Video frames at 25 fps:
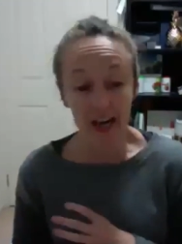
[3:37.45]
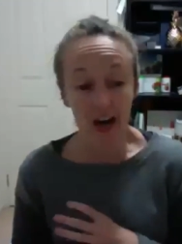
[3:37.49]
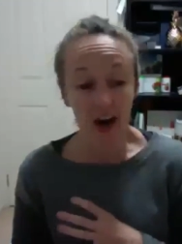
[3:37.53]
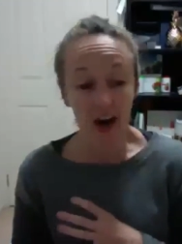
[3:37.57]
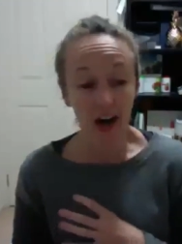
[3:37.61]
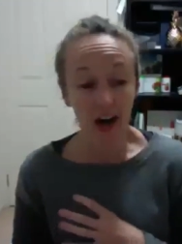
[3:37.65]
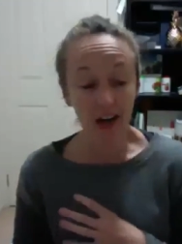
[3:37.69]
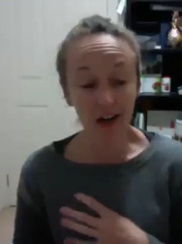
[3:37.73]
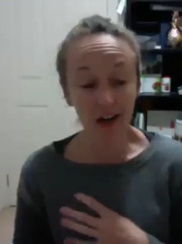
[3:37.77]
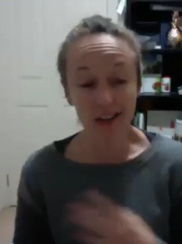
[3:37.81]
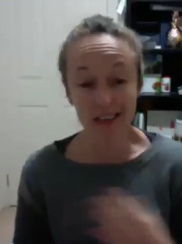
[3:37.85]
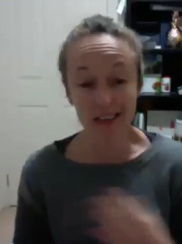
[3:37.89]

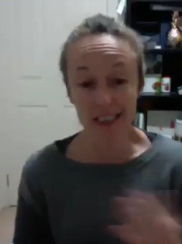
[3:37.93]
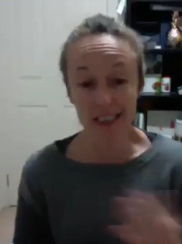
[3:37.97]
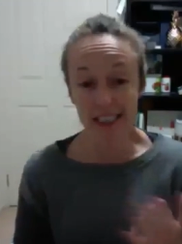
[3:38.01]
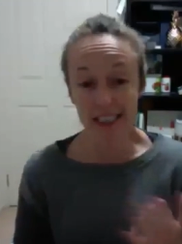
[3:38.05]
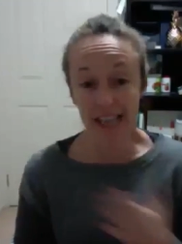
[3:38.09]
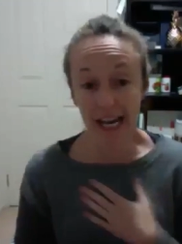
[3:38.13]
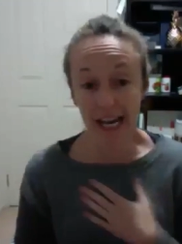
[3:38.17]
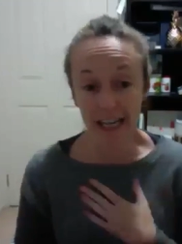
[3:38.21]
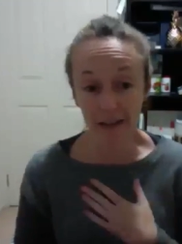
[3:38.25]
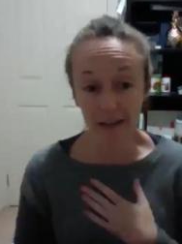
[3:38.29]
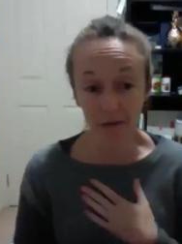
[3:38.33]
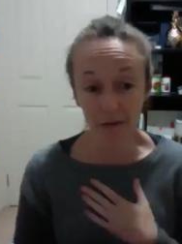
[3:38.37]
I got to
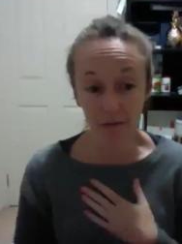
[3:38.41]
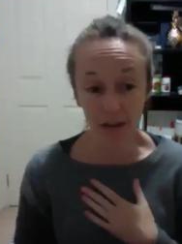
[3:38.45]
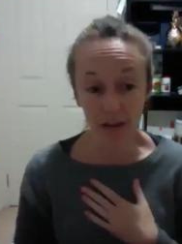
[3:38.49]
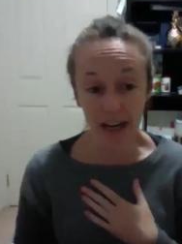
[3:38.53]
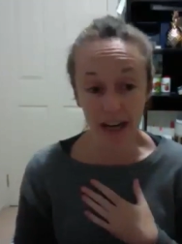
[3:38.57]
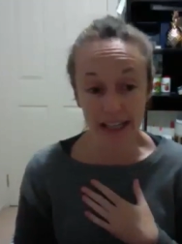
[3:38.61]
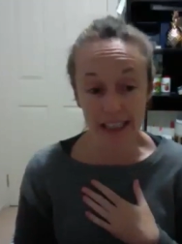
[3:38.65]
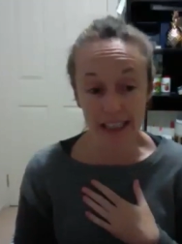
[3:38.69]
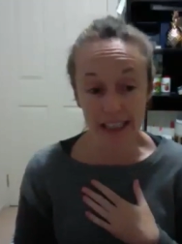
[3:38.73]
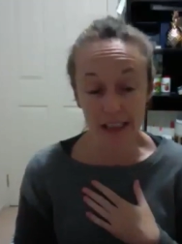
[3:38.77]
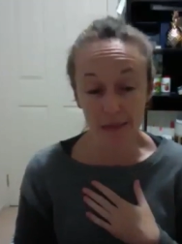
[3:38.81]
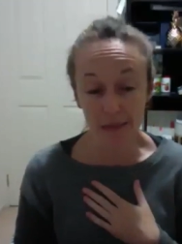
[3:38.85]
take
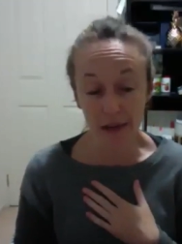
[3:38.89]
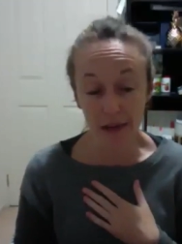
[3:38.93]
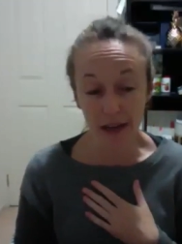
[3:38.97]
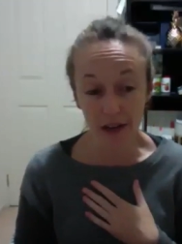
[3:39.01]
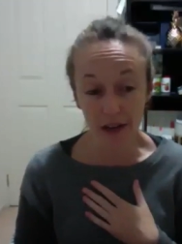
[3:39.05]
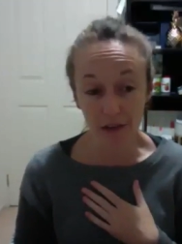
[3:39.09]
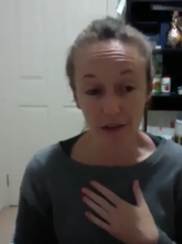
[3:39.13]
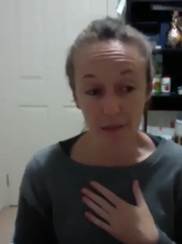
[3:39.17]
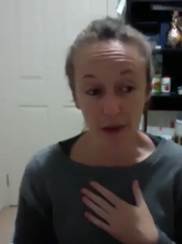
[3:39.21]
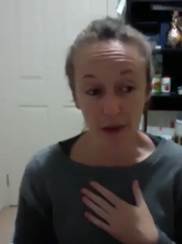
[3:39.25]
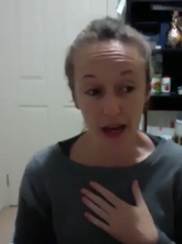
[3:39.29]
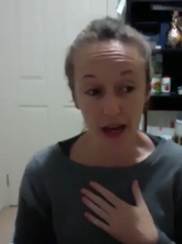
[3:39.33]
reins back
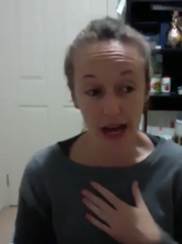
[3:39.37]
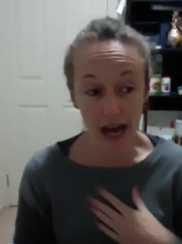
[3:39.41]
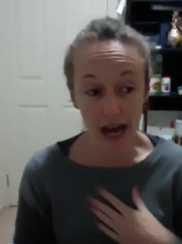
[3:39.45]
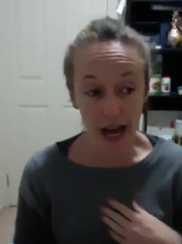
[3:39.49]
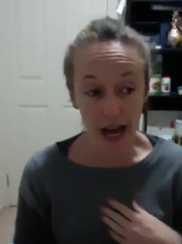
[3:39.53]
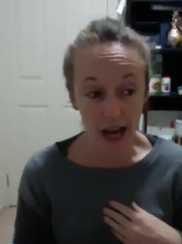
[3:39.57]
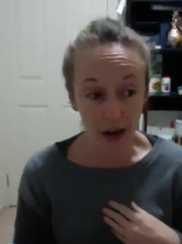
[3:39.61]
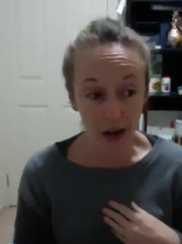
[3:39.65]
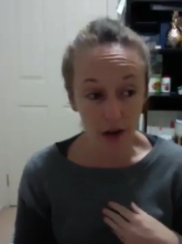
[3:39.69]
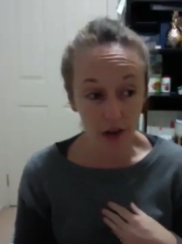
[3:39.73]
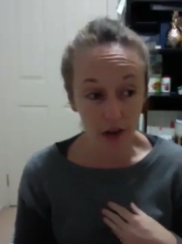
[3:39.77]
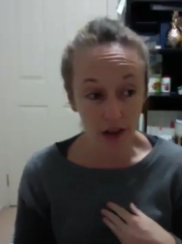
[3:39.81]
on my
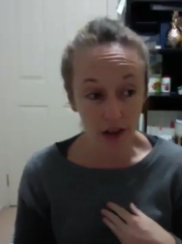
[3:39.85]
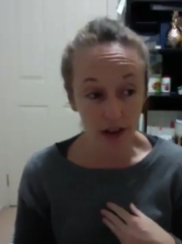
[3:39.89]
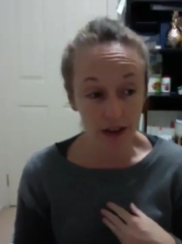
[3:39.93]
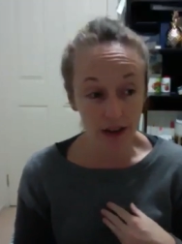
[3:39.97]
health.